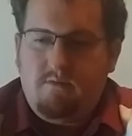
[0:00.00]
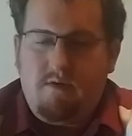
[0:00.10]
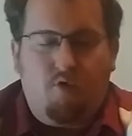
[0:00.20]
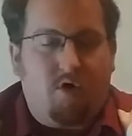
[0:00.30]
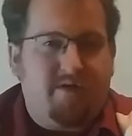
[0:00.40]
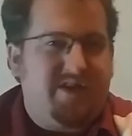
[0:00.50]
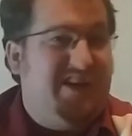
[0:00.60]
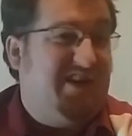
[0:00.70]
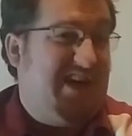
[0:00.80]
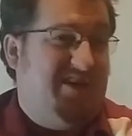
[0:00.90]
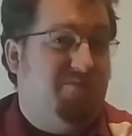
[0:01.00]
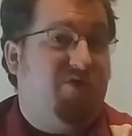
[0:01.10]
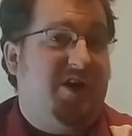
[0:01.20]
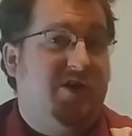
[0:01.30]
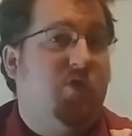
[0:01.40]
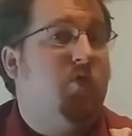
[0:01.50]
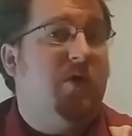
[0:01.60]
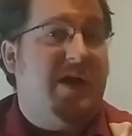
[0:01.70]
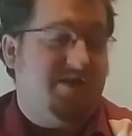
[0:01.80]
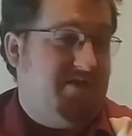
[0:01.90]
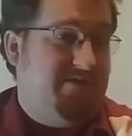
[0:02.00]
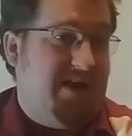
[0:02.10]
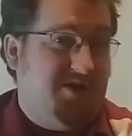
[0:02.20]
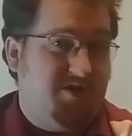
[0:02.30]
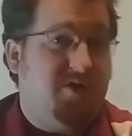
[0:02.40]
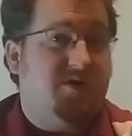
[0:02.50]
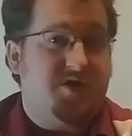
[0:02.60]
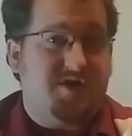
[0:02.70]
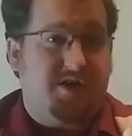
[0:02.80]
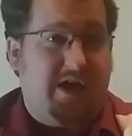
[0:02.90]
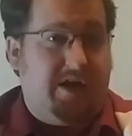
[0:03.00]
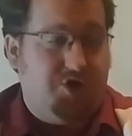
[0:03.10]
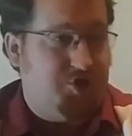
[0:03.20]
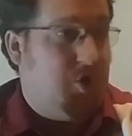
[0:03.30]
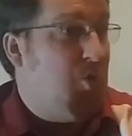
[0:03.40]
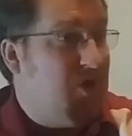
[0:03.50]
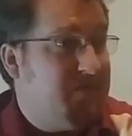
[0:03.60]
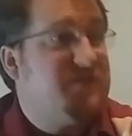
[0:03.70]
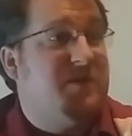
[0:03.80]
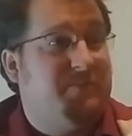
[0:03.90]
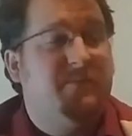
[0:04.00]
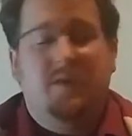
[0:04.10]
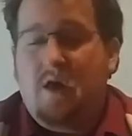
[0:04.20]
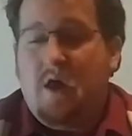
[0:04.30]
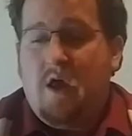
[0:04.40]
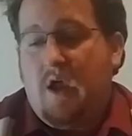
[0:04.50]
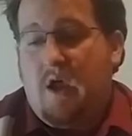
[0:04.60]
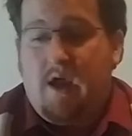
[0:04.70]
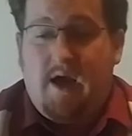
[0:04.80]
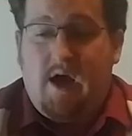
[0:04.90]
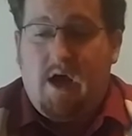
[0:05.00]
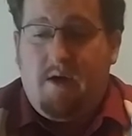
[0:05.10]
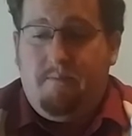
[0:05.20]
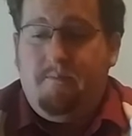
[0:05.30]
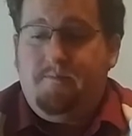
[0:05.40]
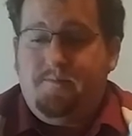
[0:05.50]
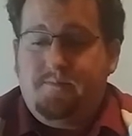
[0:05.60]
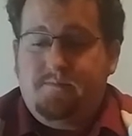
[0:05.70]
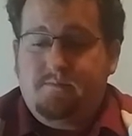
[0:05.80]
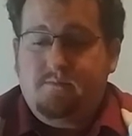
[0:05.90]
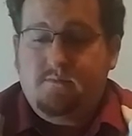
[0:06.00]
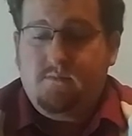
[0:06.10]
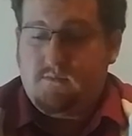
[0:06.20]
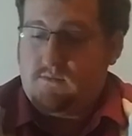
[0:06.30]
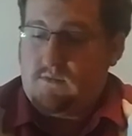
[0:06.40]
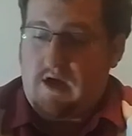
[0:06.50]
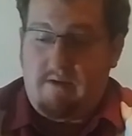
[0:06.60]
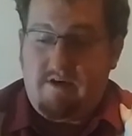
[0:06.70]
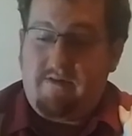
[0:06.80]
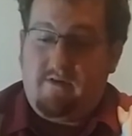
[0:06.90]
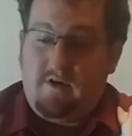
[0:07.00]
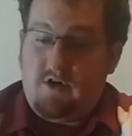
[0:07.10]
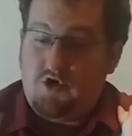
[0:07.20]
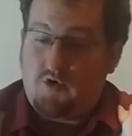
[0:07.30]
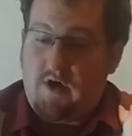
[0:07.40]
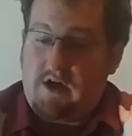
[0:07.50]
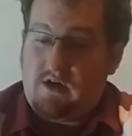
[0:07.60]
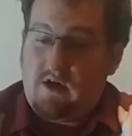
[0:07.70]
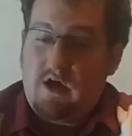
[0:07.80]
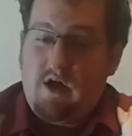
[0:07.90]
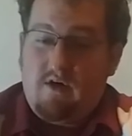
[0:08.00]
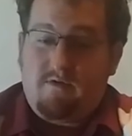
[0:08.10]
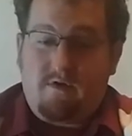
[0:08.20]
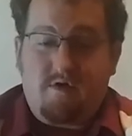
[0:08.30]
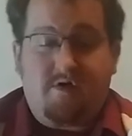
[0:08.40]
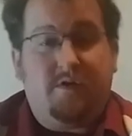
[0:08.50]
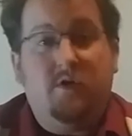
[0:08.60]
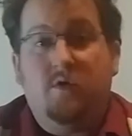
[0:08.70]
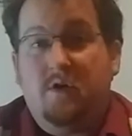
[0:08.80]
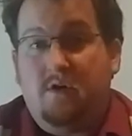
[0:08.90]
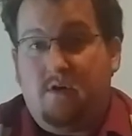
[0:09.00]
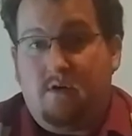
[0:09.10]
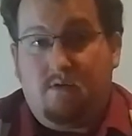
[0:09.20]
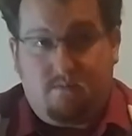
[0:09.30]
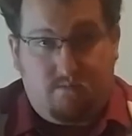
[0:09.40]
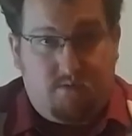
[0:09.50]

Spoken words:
be more of a thing to kind of bring to as an event or just to kind of show off something. I'm definitely enjoying it. For those of you in